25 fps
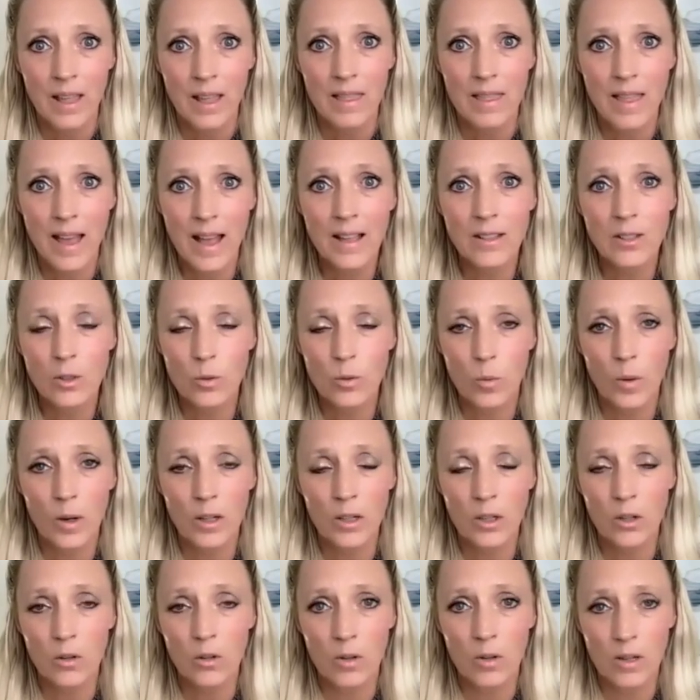that's where
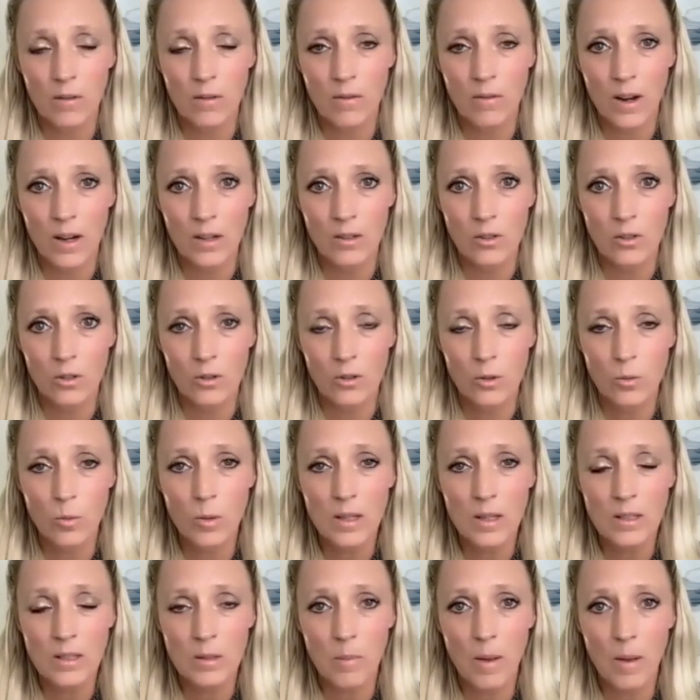you're going to find your
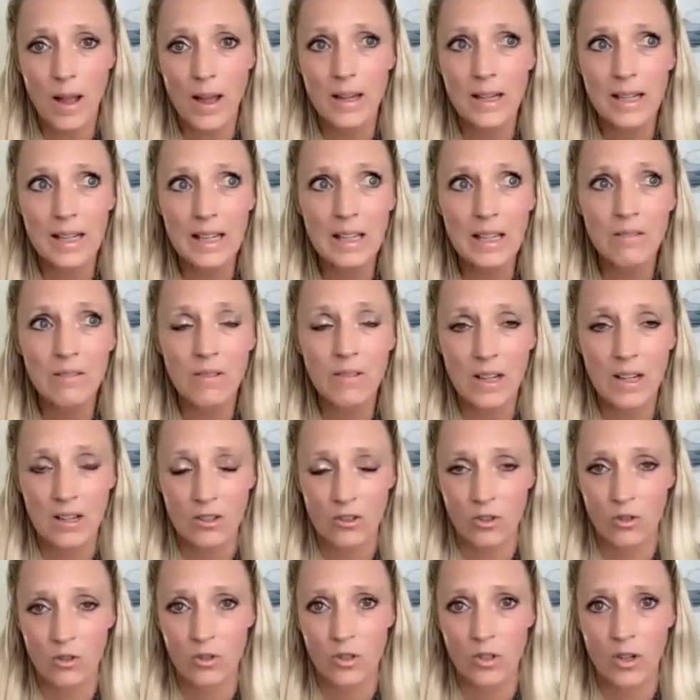sweet spot, even
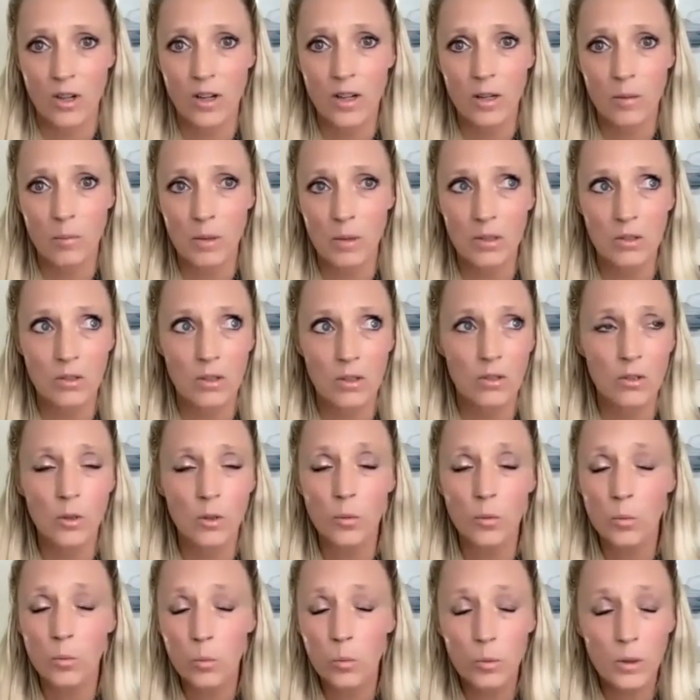as you're starting business
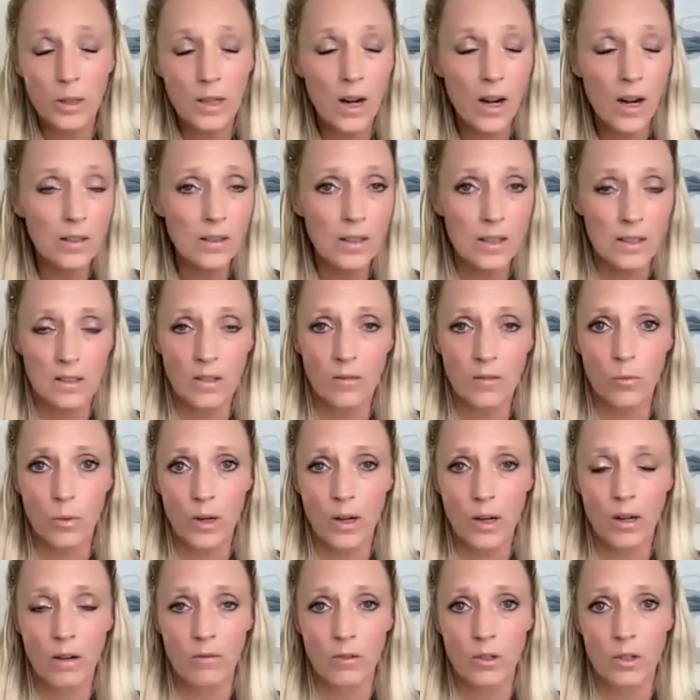or regardless of
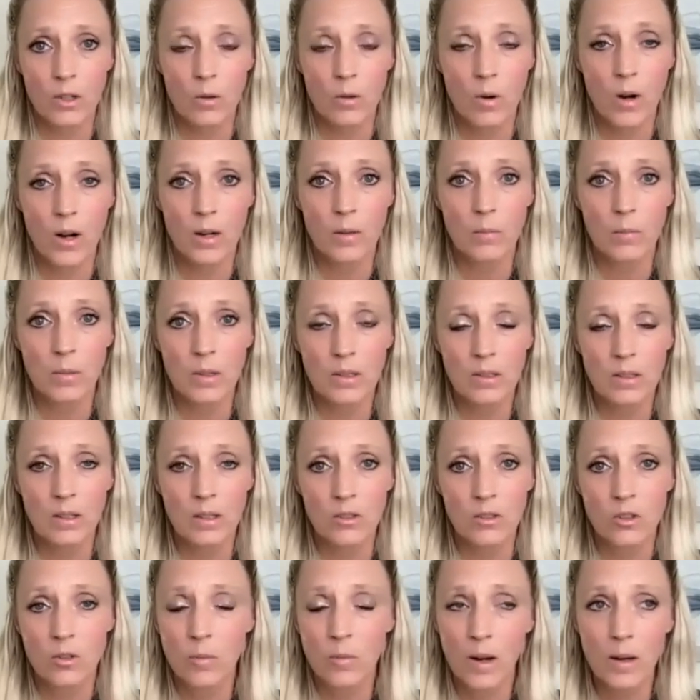wherever you are in
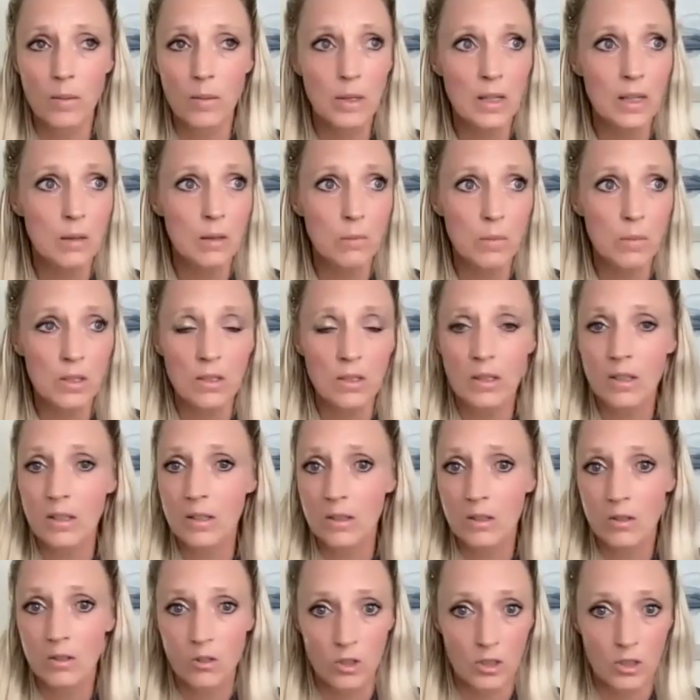business. You might be in
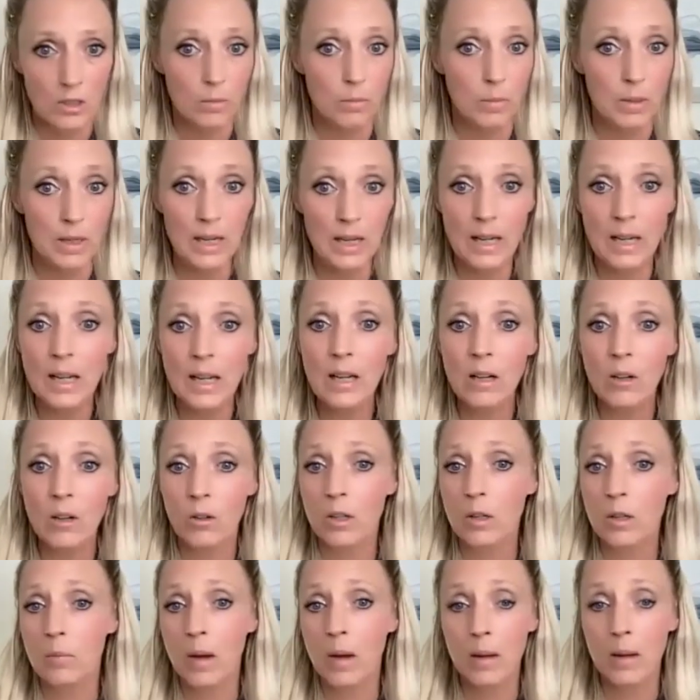business just beginning, or
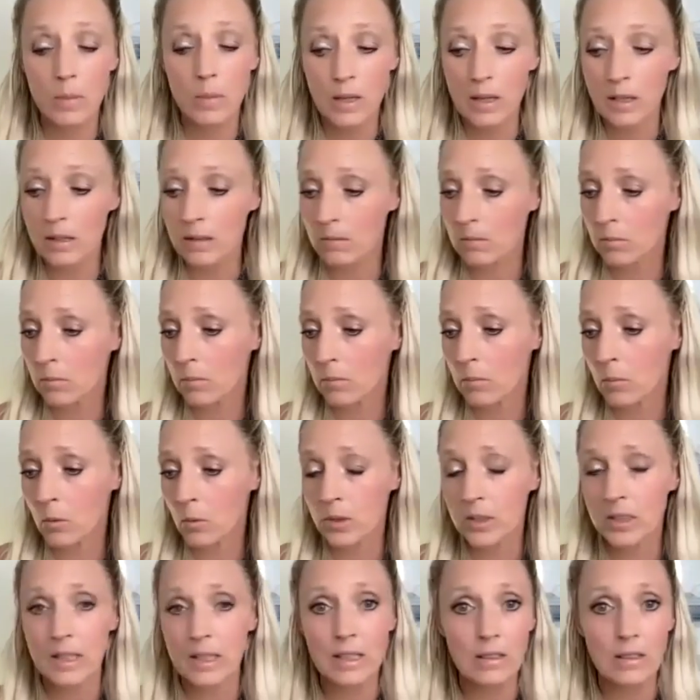you might be
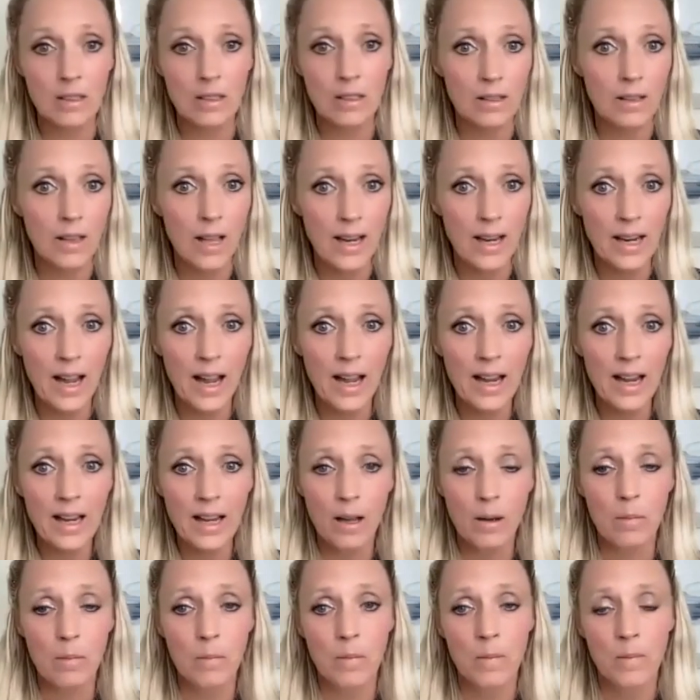more seasoned like I
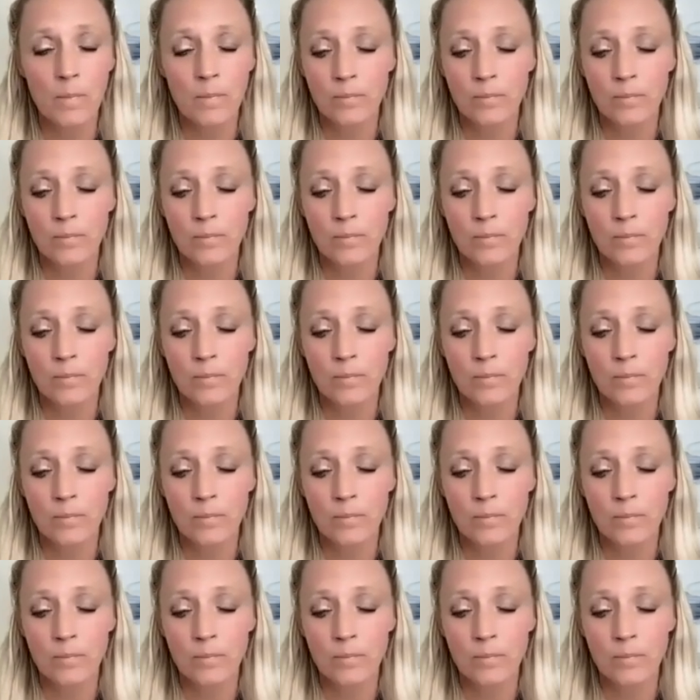am.